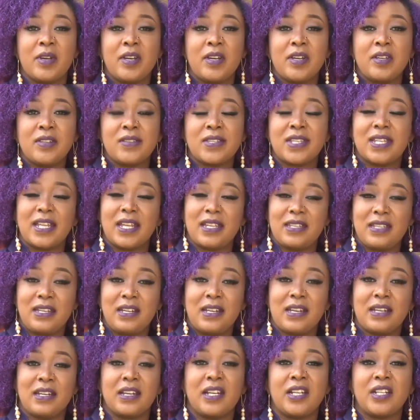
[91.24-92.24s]
so that they
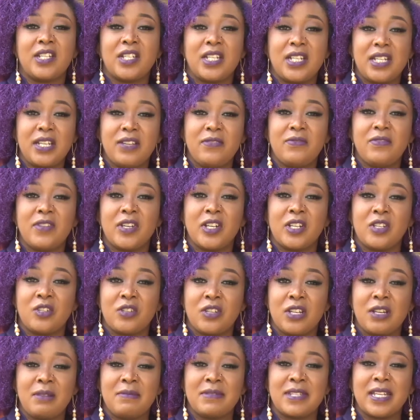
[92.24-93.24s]
can achieve their
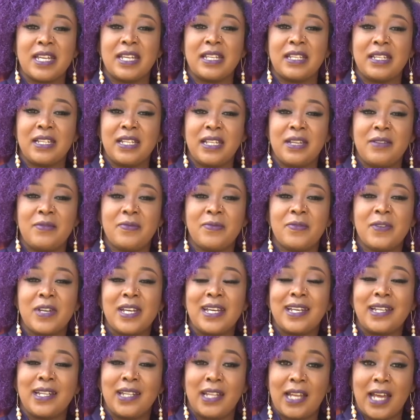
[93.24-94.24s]
dreams and live
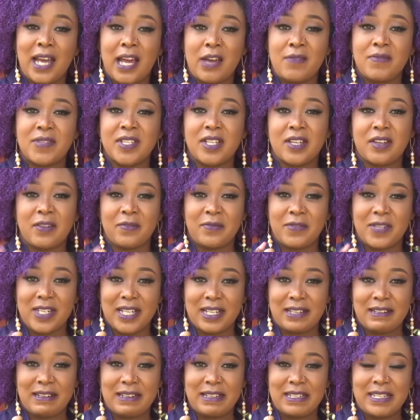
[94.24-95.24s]
lives of
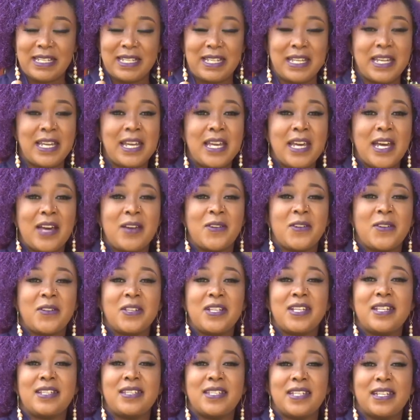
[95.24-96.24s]
dignity. And on
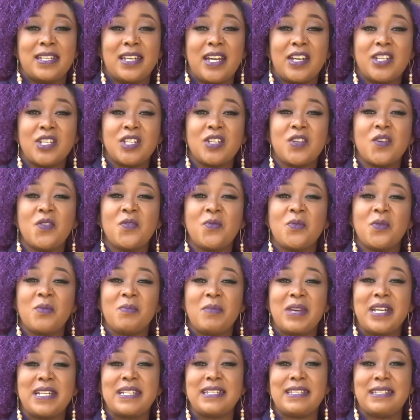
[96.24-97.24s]
International
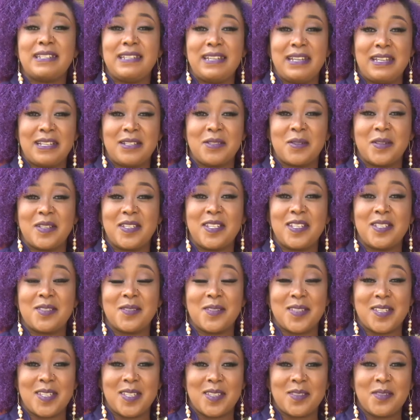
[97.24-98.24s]
Women's Day
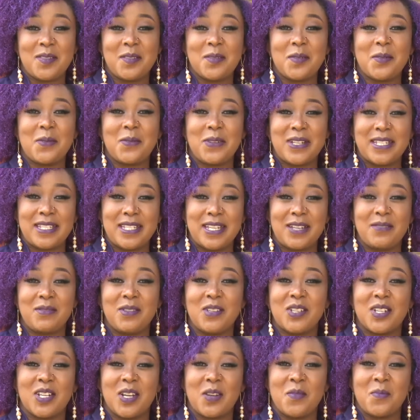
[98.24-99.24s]
2023, we're saying we
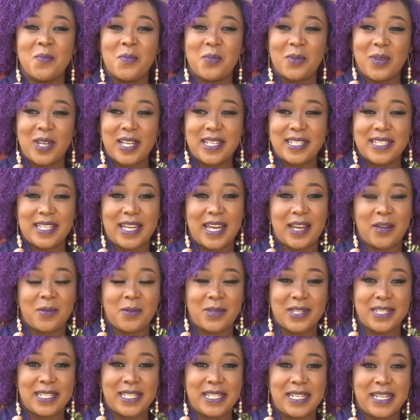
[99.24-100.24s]
should embrace
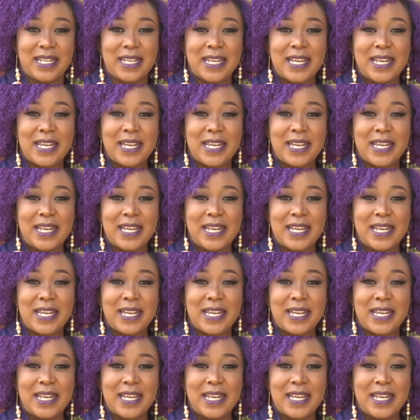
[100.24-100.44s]
equity.